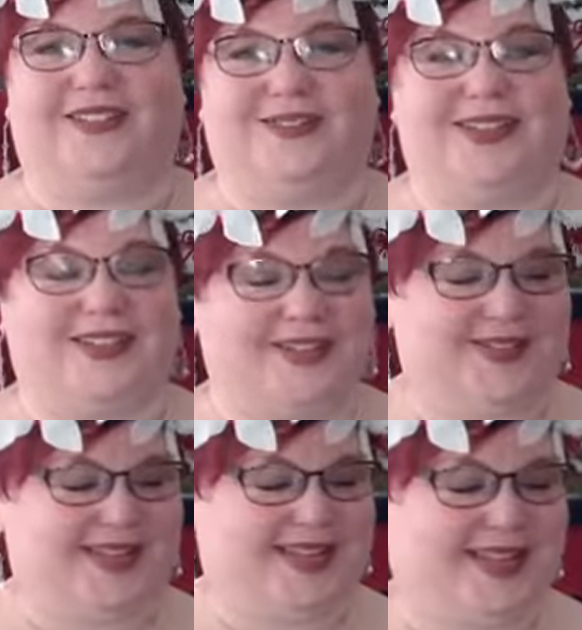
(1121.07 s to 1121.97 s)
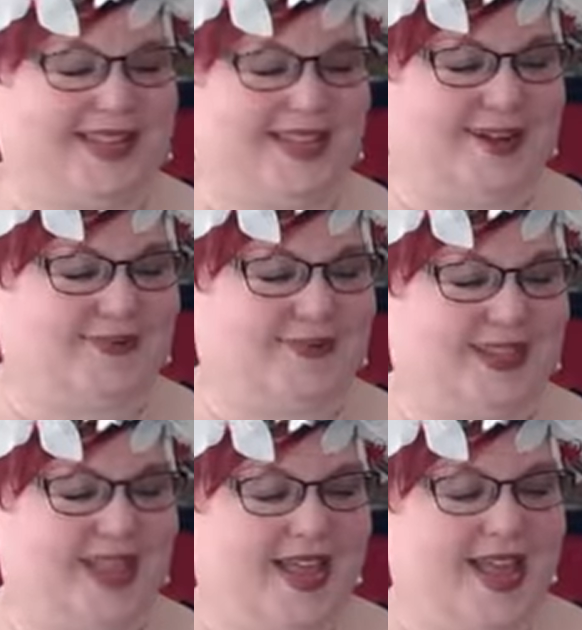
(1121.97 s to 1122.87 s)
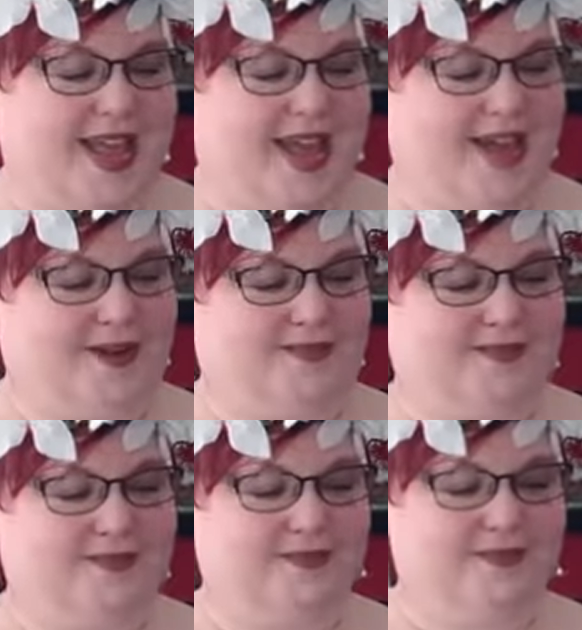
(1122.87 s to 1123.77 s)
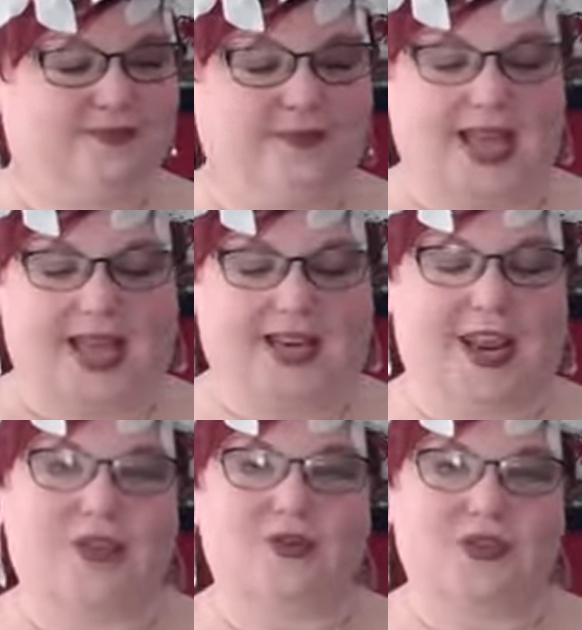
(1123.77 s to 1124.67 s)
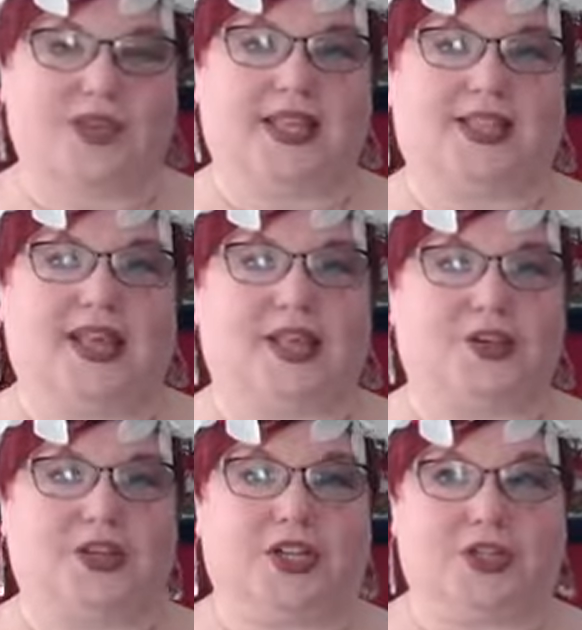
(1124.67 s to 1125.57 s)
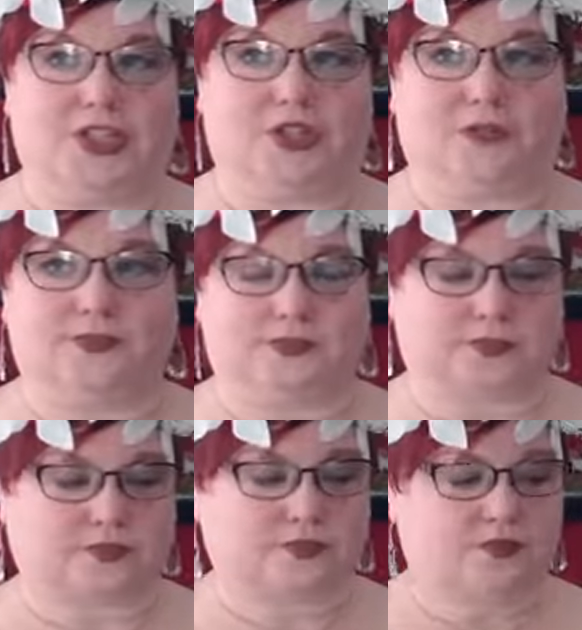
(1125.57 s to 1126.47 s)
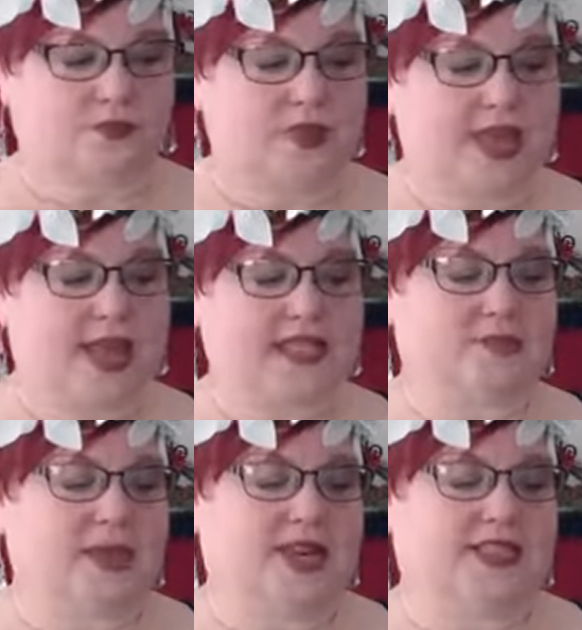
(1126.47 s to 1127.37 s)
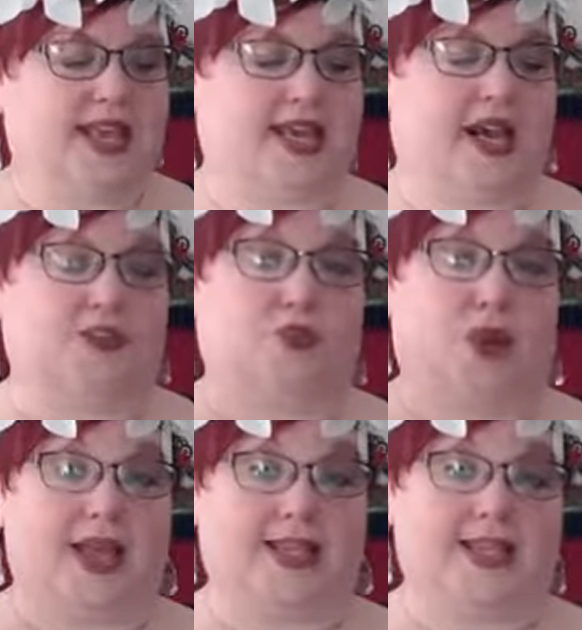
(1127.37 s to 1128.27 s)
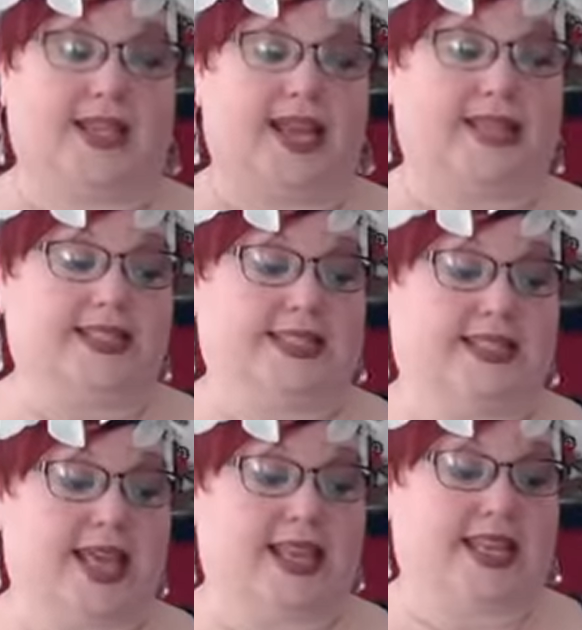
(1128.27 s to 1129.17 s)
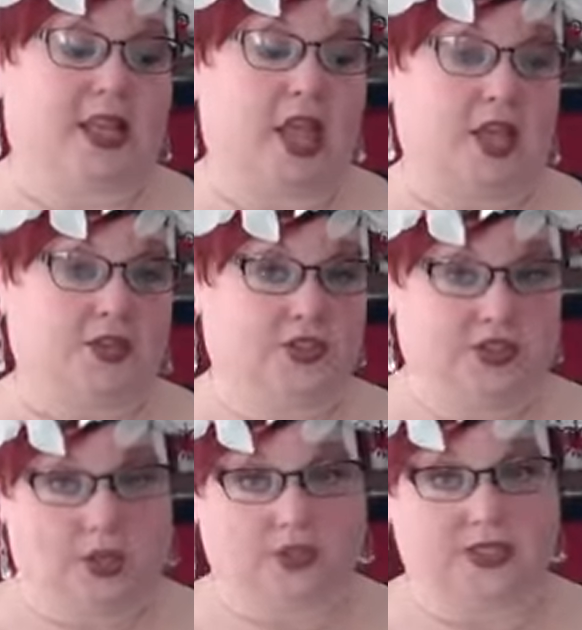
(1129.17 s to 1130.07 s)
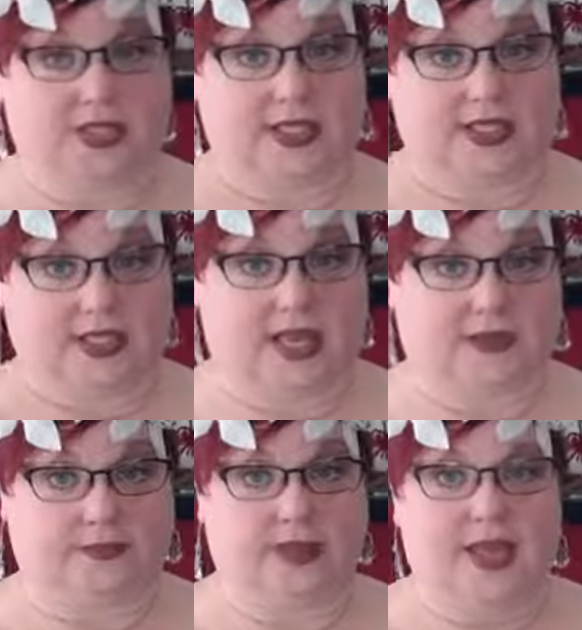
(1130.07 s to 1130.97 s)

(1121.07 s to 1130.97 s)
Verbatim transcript: researching it. So, um, another thing that you can do is meditate on the rising and setting solstice sun.